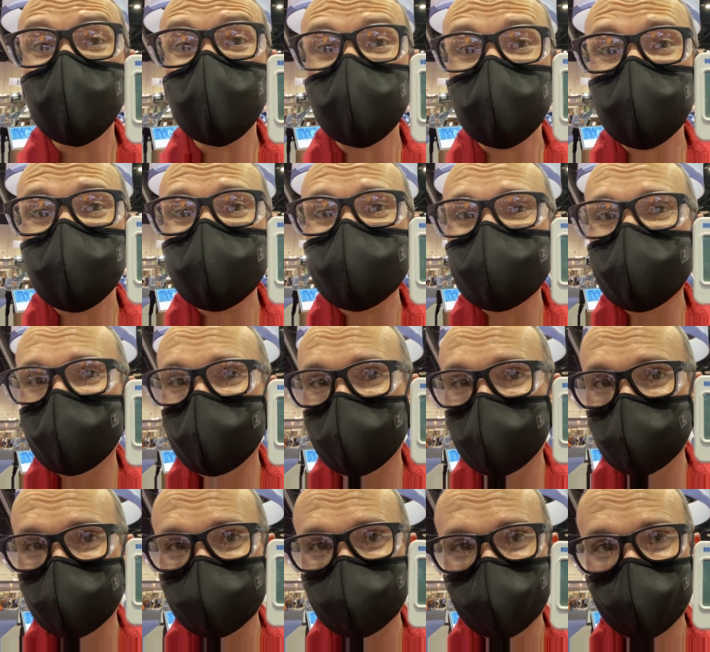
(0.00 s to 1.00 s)
carbon
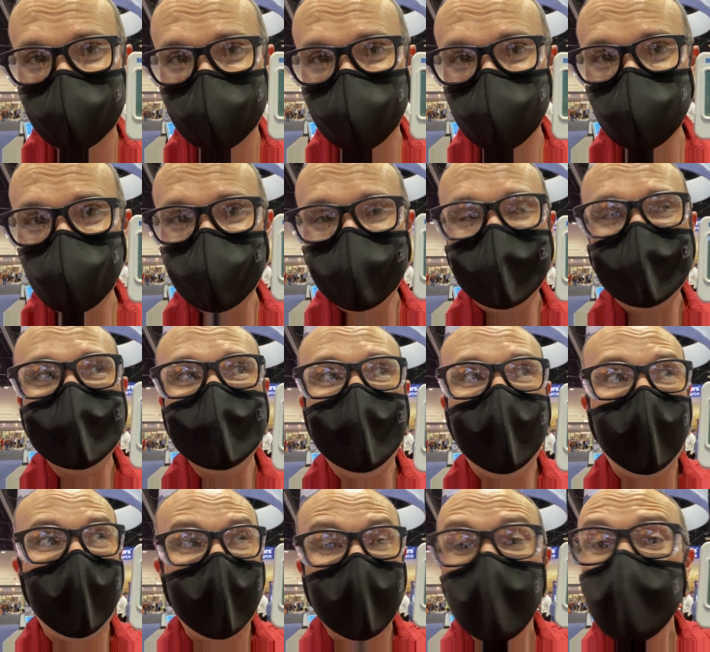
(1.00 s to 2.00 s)
dioxide.
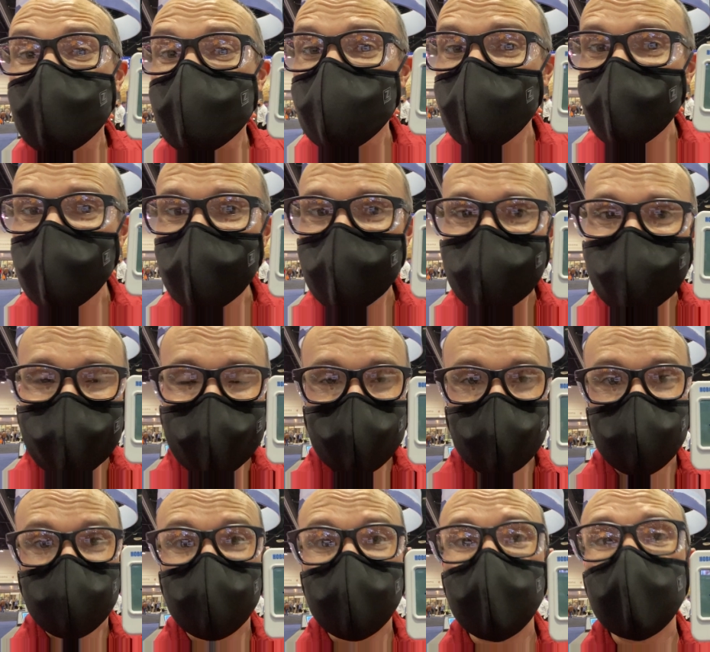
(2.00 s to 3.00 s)
Outdoors is
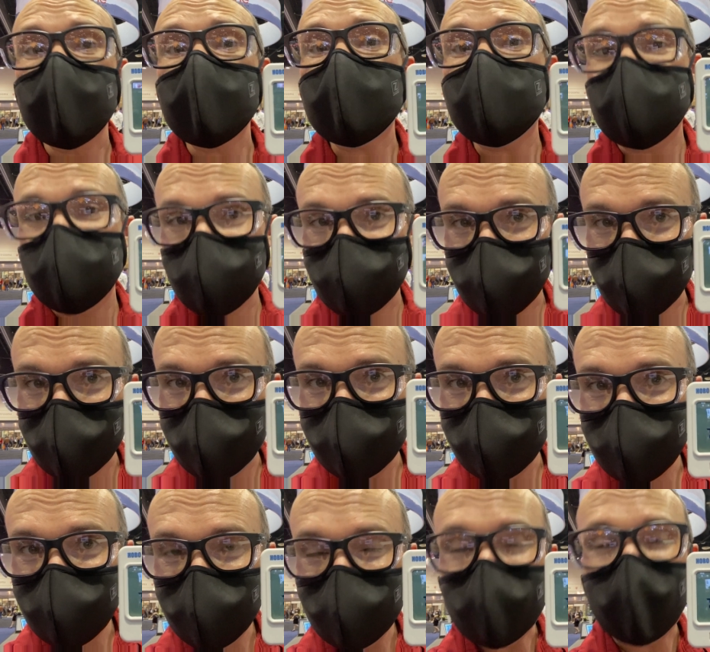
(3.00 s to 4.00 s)
400.
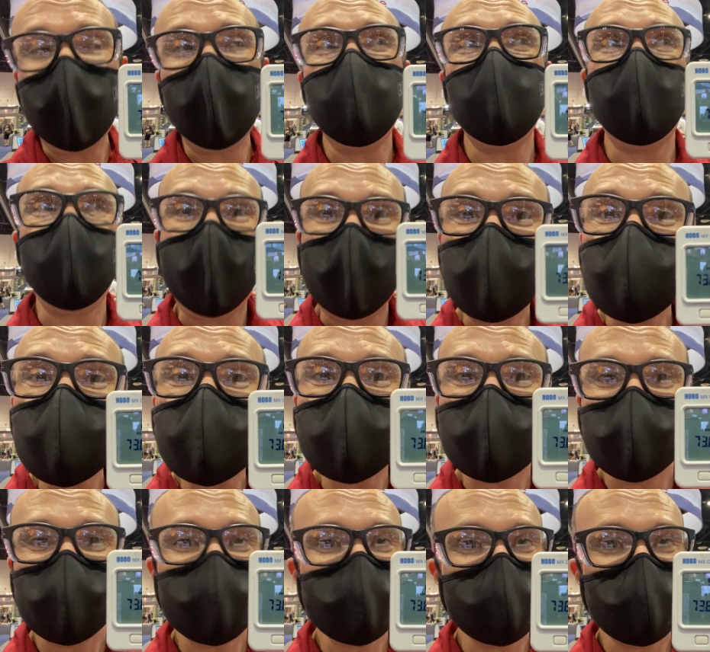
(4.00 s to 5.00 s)
A
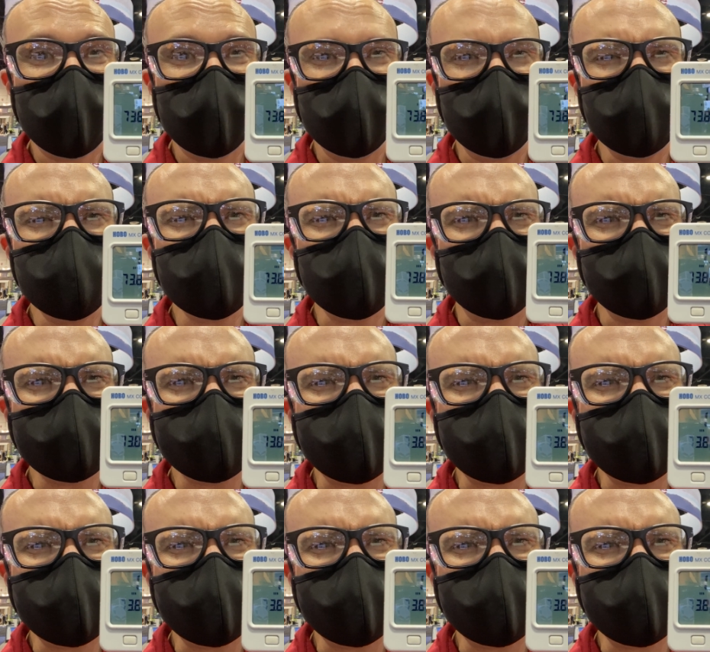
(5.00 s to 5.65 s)
thousand is where you start